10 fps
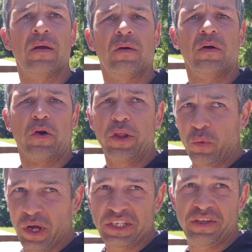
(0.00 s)
rather
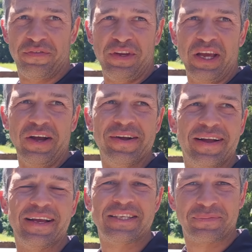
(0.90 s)
watch the video
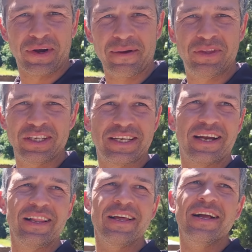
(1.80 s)
and subscribe to the
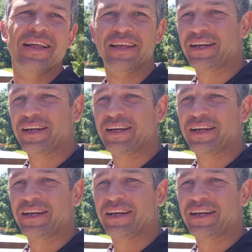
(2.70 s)
channel than